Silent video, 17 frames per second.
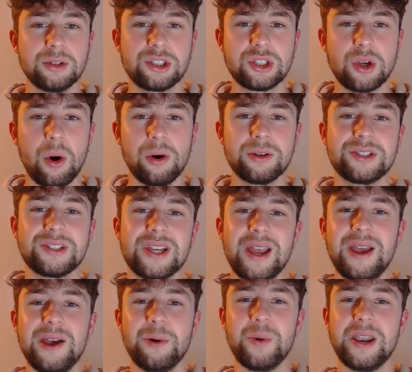source
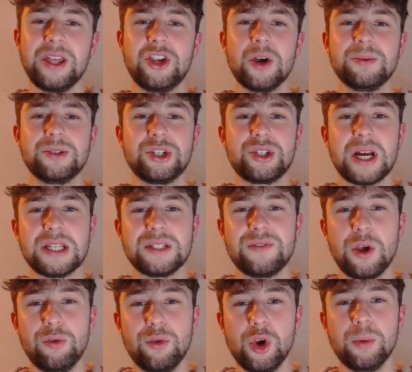when it comes to
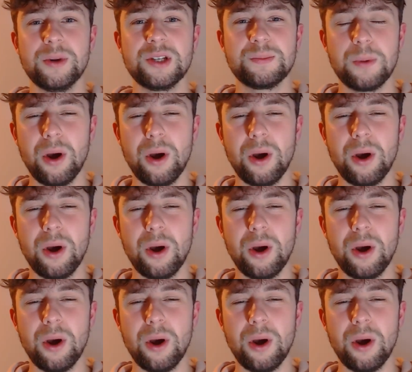transfer rumours,